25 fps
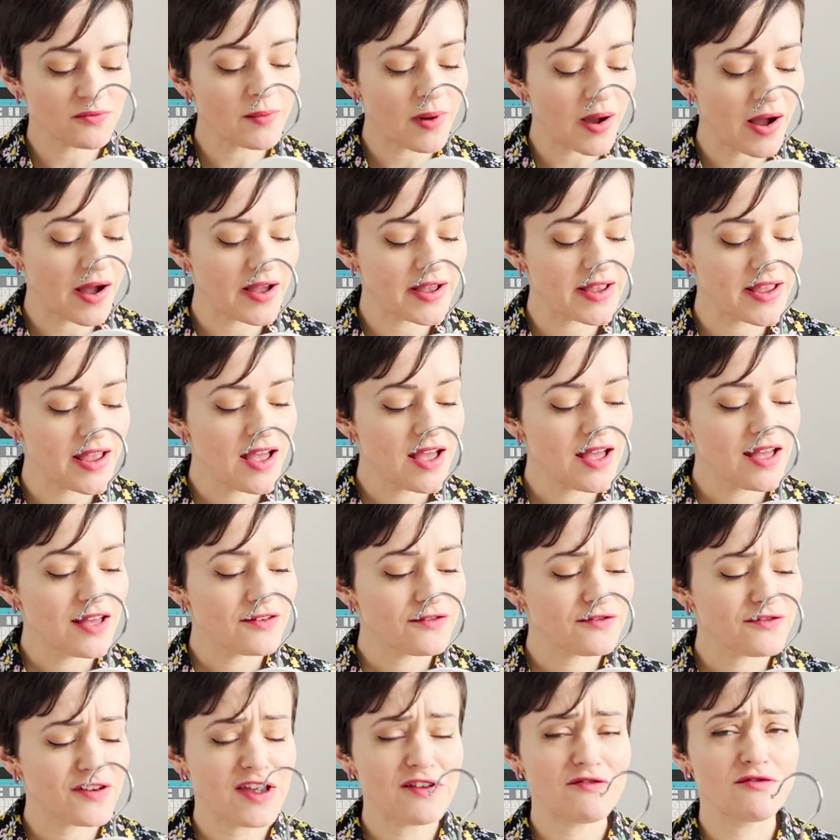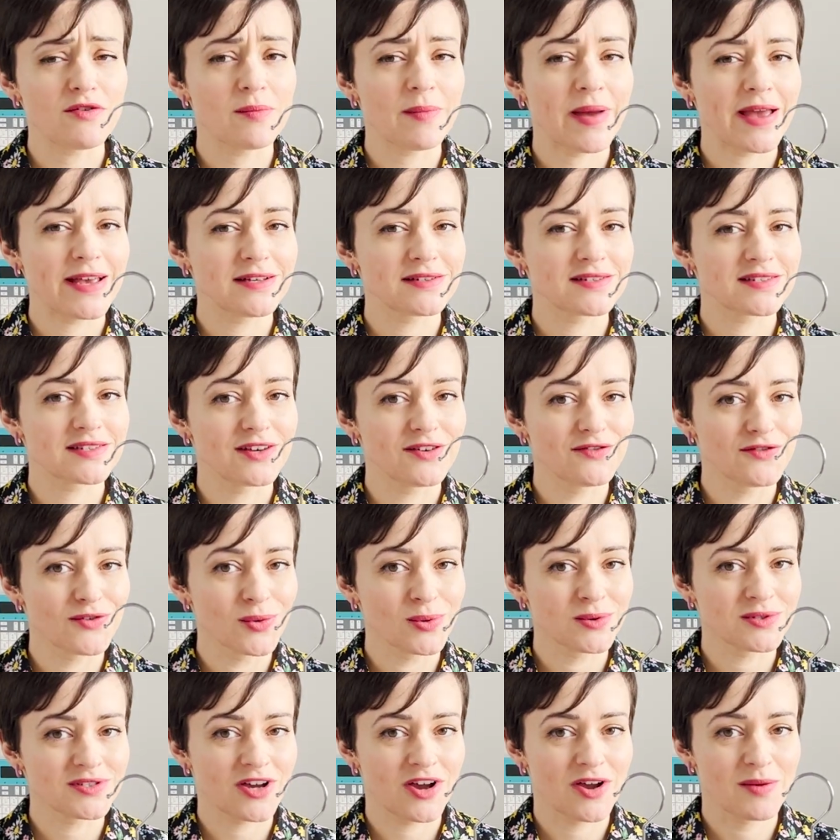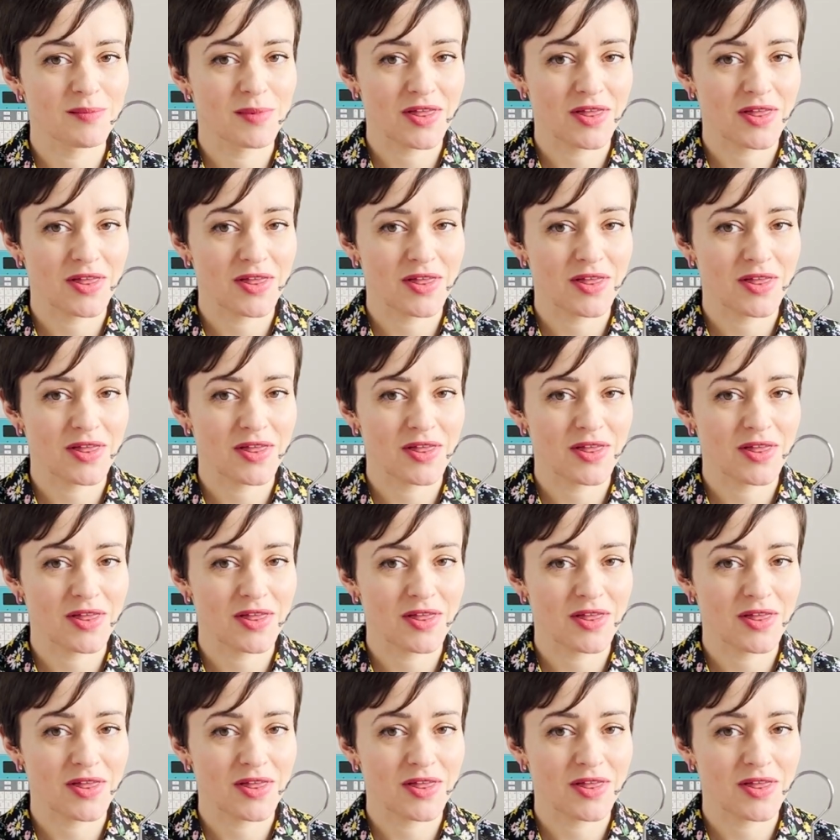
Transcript: my favourite makes of all time.